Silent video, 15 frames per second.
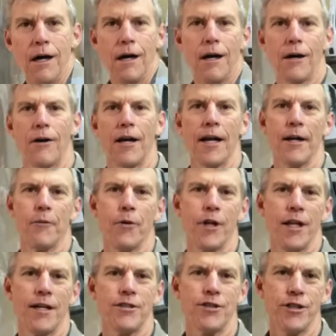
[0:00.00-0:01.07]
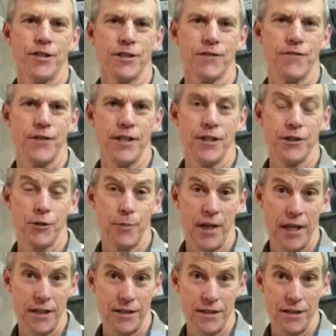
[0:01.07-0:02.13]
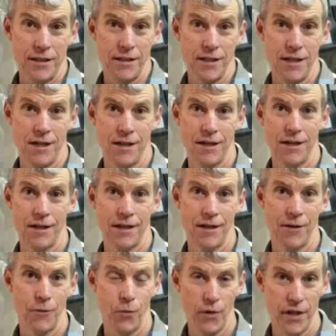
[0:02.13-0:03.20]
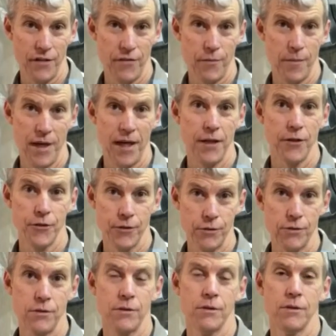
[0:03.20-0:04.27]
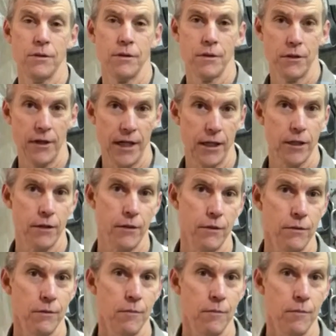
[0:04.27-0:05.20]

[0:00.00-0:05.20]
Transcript: All right, well, I just finished painting with my new Graco,